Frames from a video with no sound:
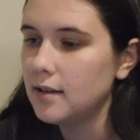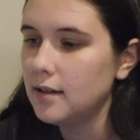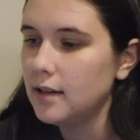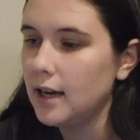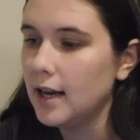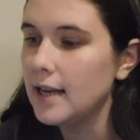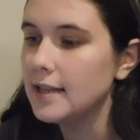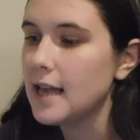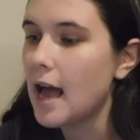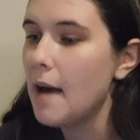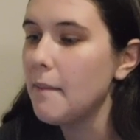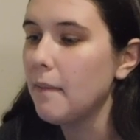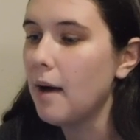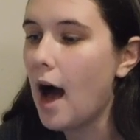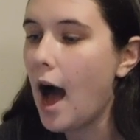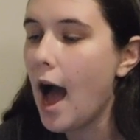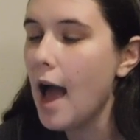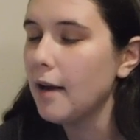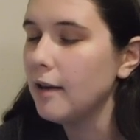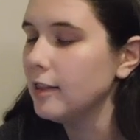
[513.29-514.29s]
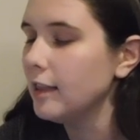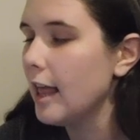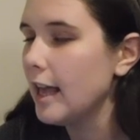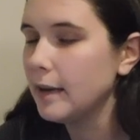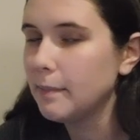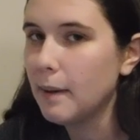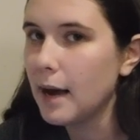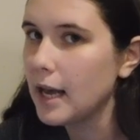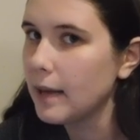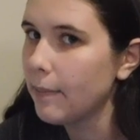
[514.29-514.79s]
Because I
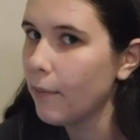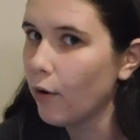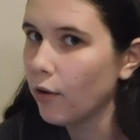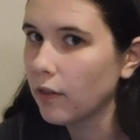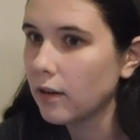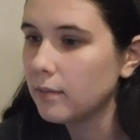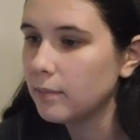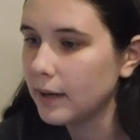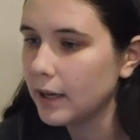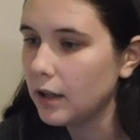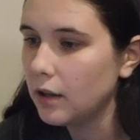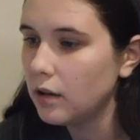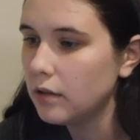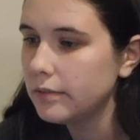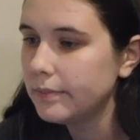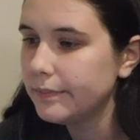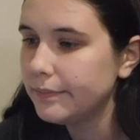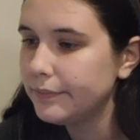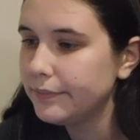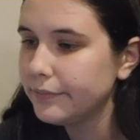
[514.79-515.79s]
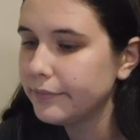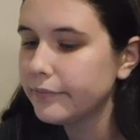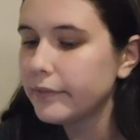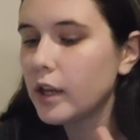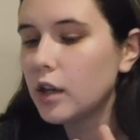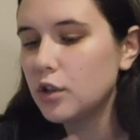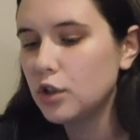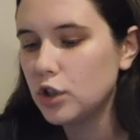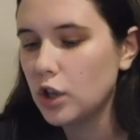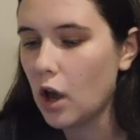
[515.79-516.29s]
like Mike more than Bill.
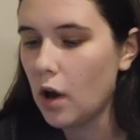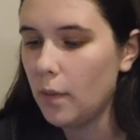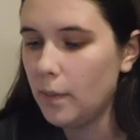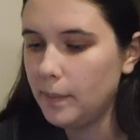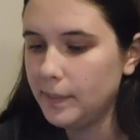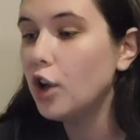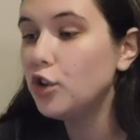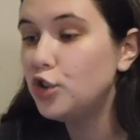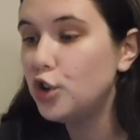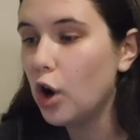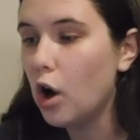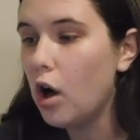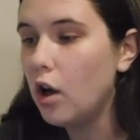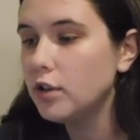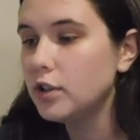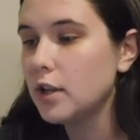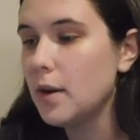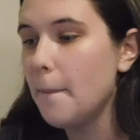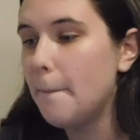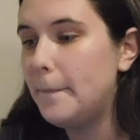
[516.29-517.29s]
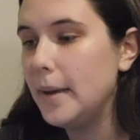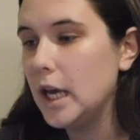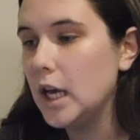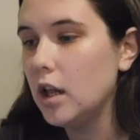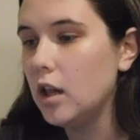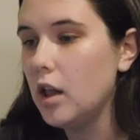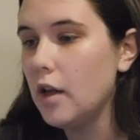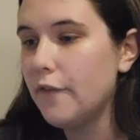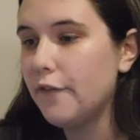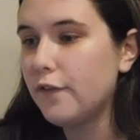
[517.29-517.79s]
So, adult
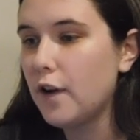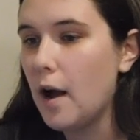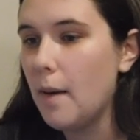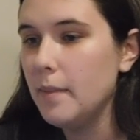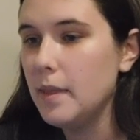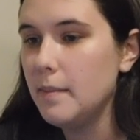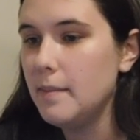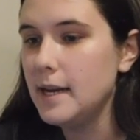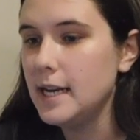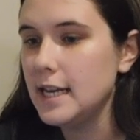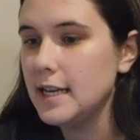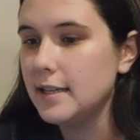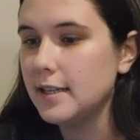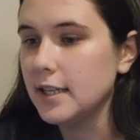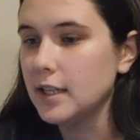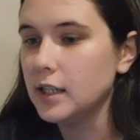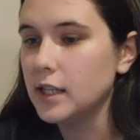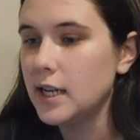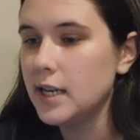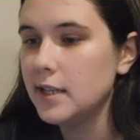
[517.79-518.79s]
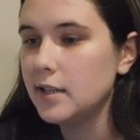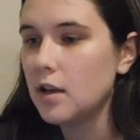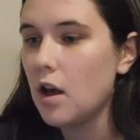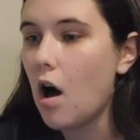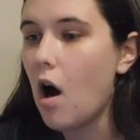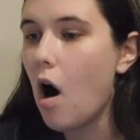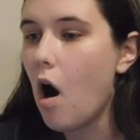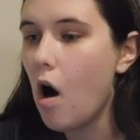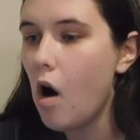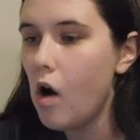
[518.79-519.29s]
Bill from the miniseries.
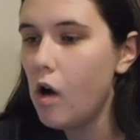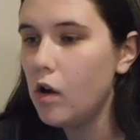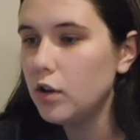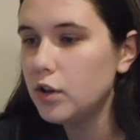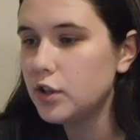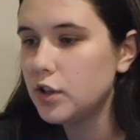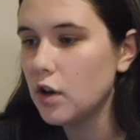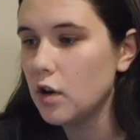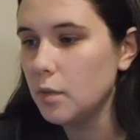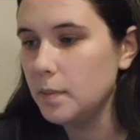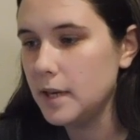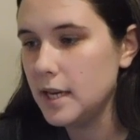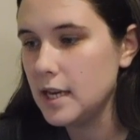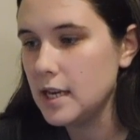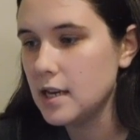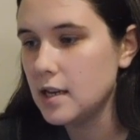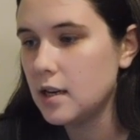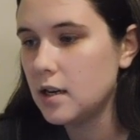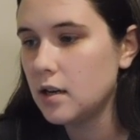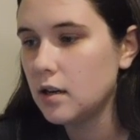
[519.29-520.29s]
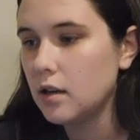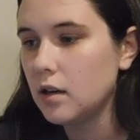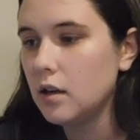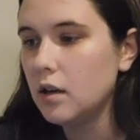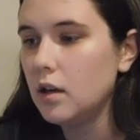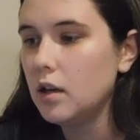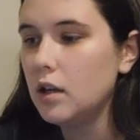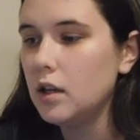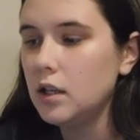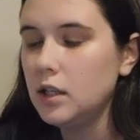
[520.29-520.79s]
Also peak.
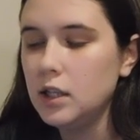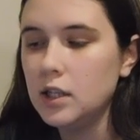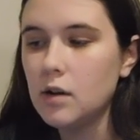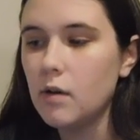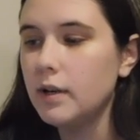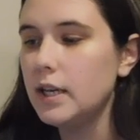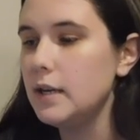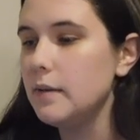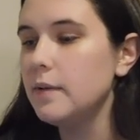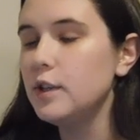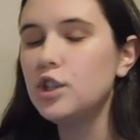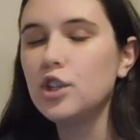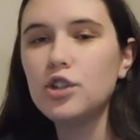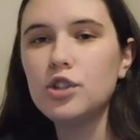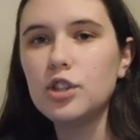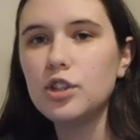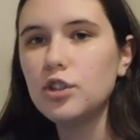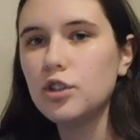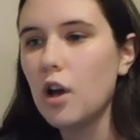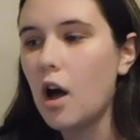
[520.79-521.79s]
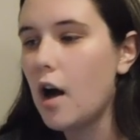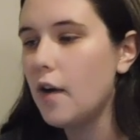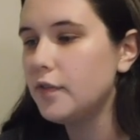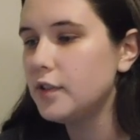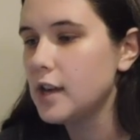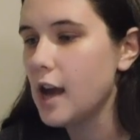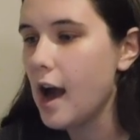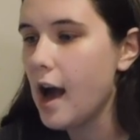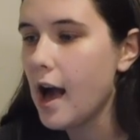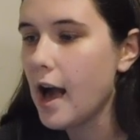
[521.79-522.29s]
You know, he was just a
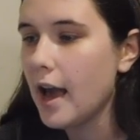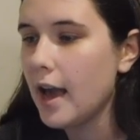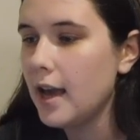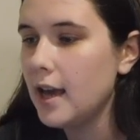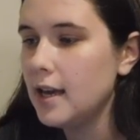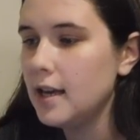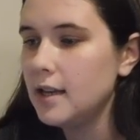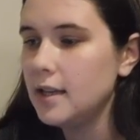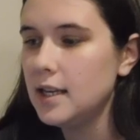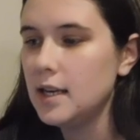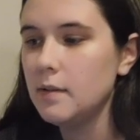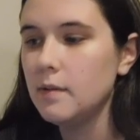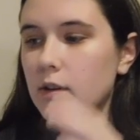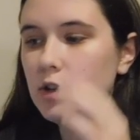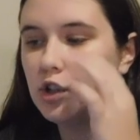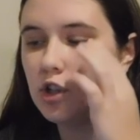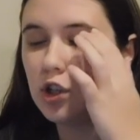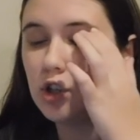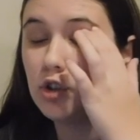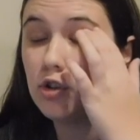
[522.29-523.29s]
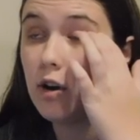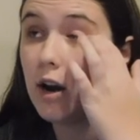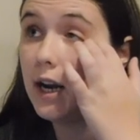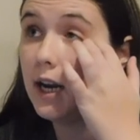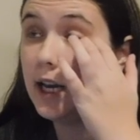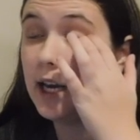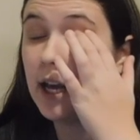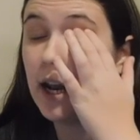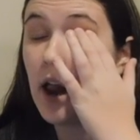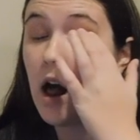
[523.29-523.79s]
soft guy. He was just trying
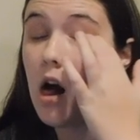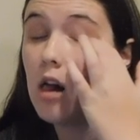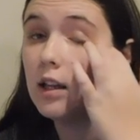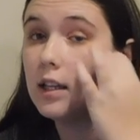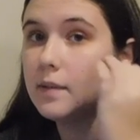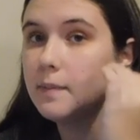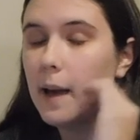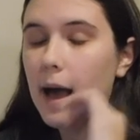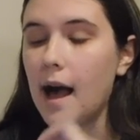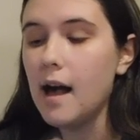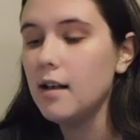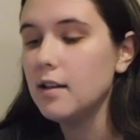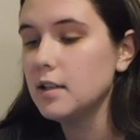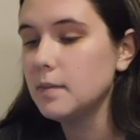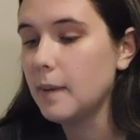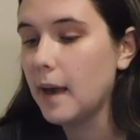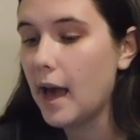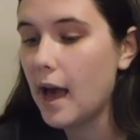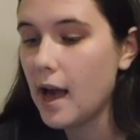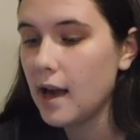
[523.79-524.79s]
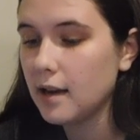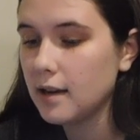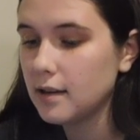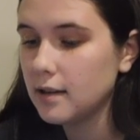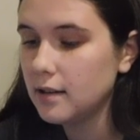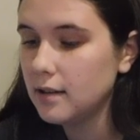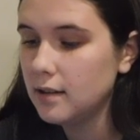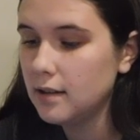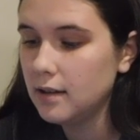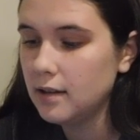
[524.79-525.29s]
to get all his pals back.
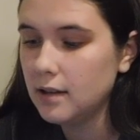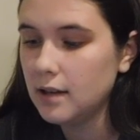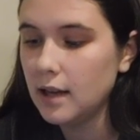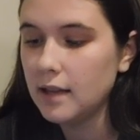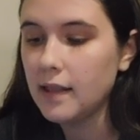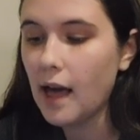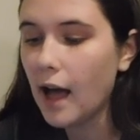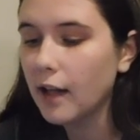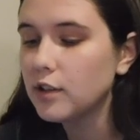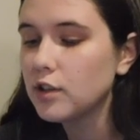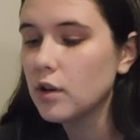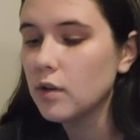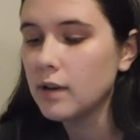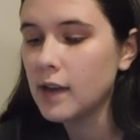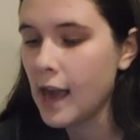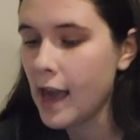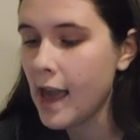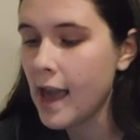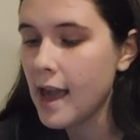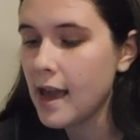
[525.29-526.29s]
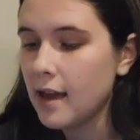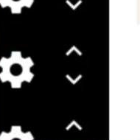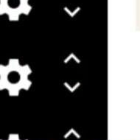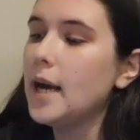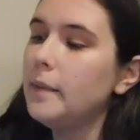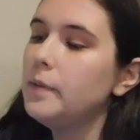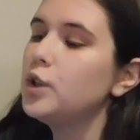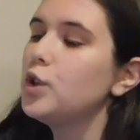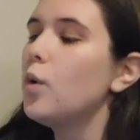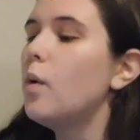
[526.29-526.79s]
And that's okay.
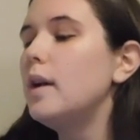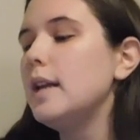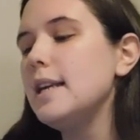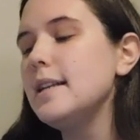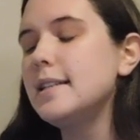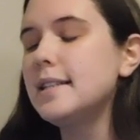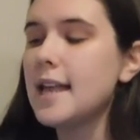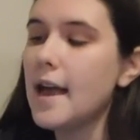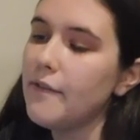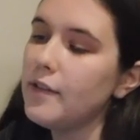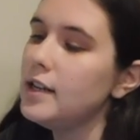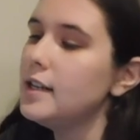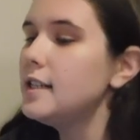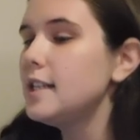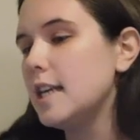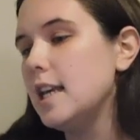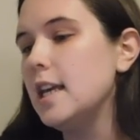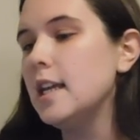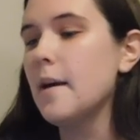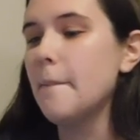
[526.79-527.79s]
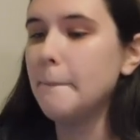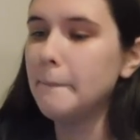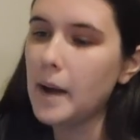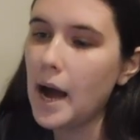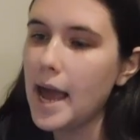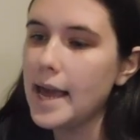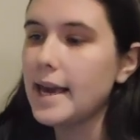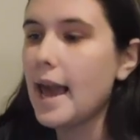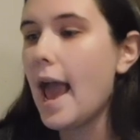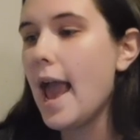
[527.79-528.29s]
Jacob's 2017
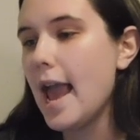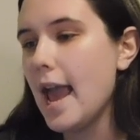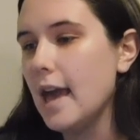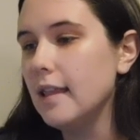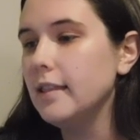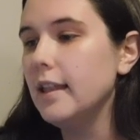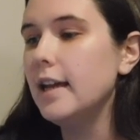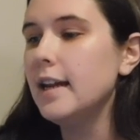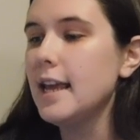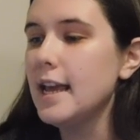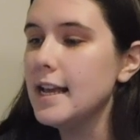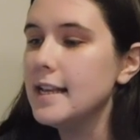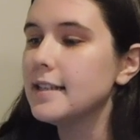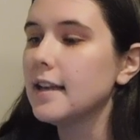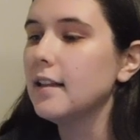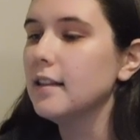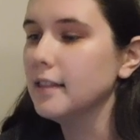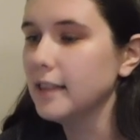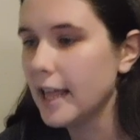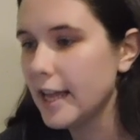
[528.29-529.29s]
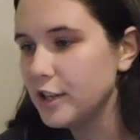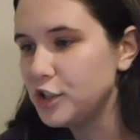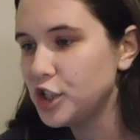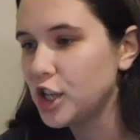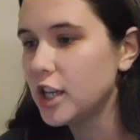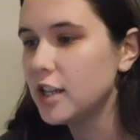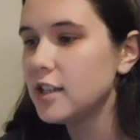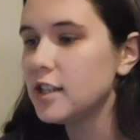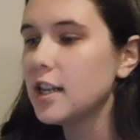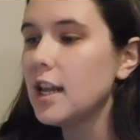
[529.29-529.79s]
Mike Hanlon is a
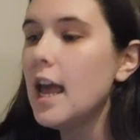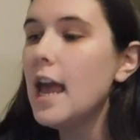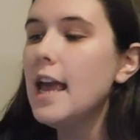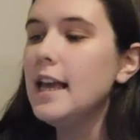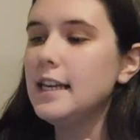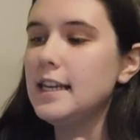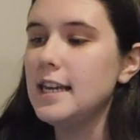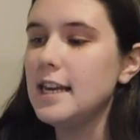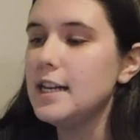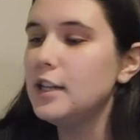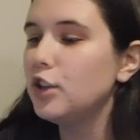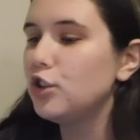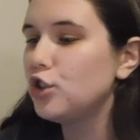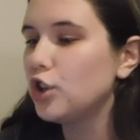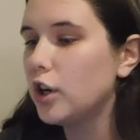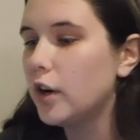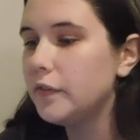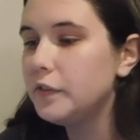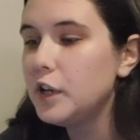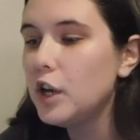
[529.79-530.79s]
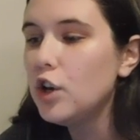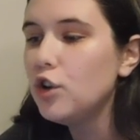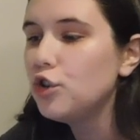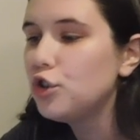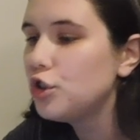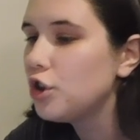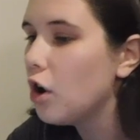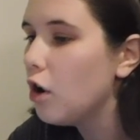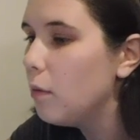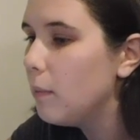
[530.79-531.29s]
legend. He deserved
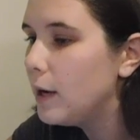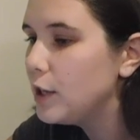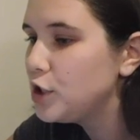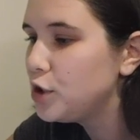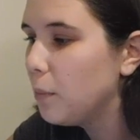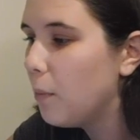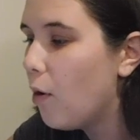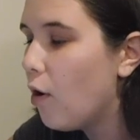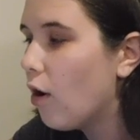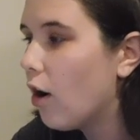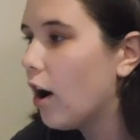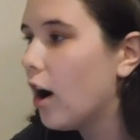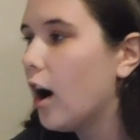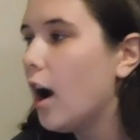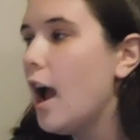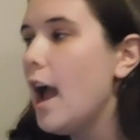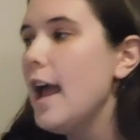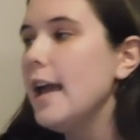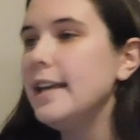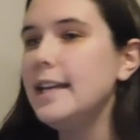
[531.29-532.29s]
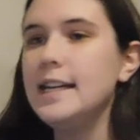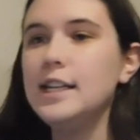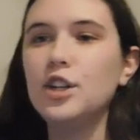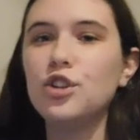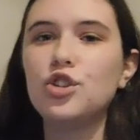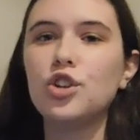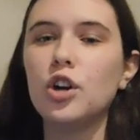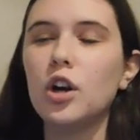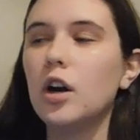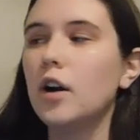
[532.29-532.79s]
so much more. He
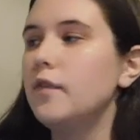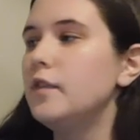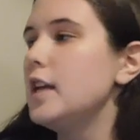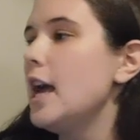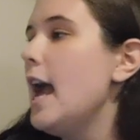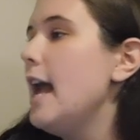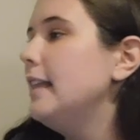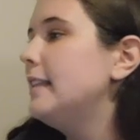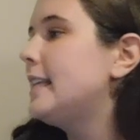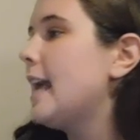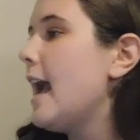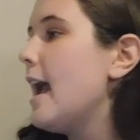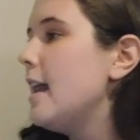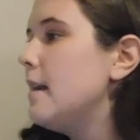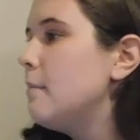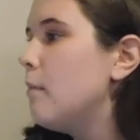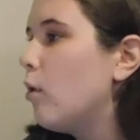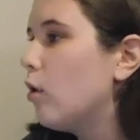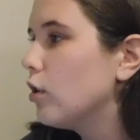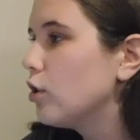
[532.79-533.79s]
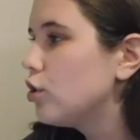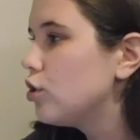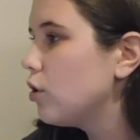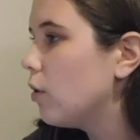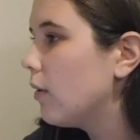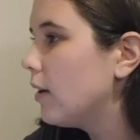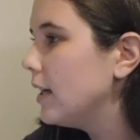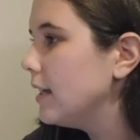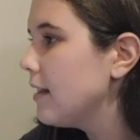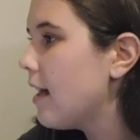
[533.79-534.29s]
deserved 10 more
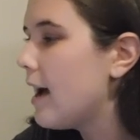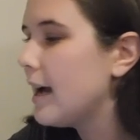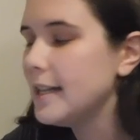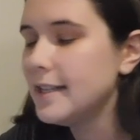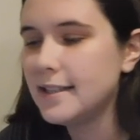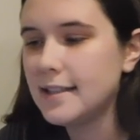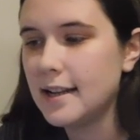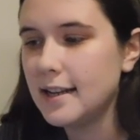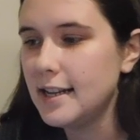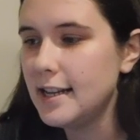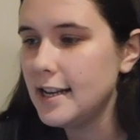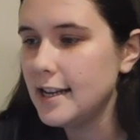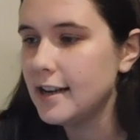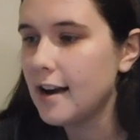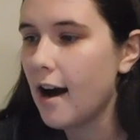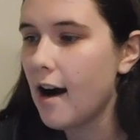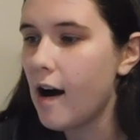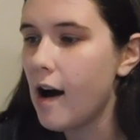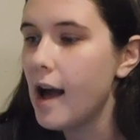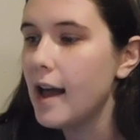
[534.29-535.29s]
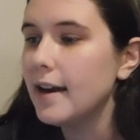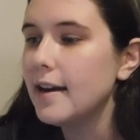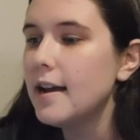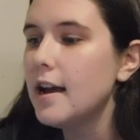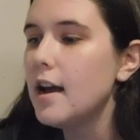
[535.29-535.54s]
storylines than he got.